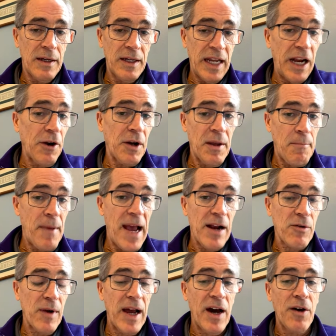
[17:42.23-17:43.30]
area
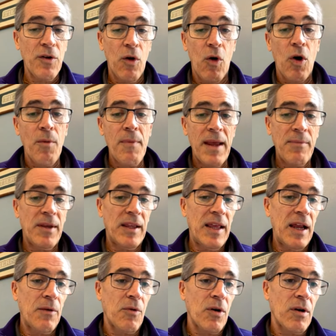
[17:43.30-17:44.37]
background, or maybe
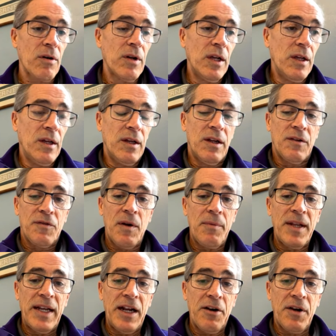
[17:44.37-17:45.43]
they were from
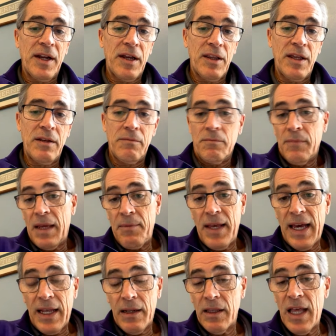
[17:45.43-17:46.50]
an area that maybe
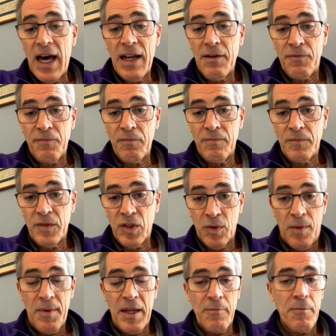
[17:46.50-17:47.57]
had a lot of
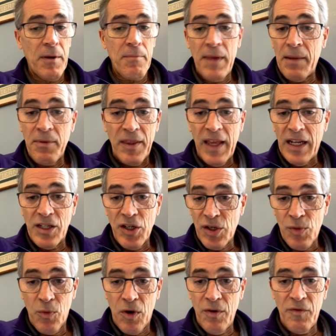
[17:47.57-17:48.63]
swimming, but maybe they just
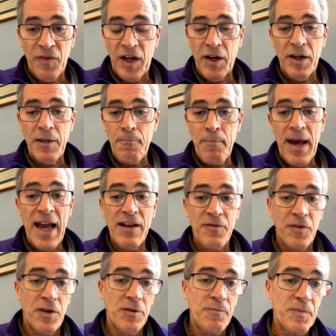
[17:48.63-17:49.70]
weren't very
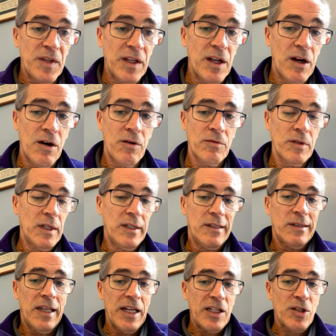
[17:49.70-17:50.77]
impactful, you know,
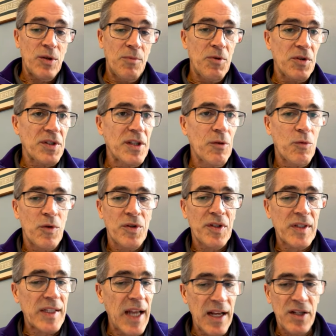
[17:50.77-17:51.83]
like swimmers that were
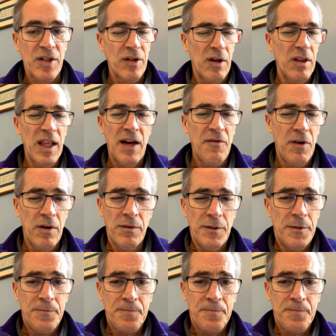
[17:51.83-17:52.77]
sectional level,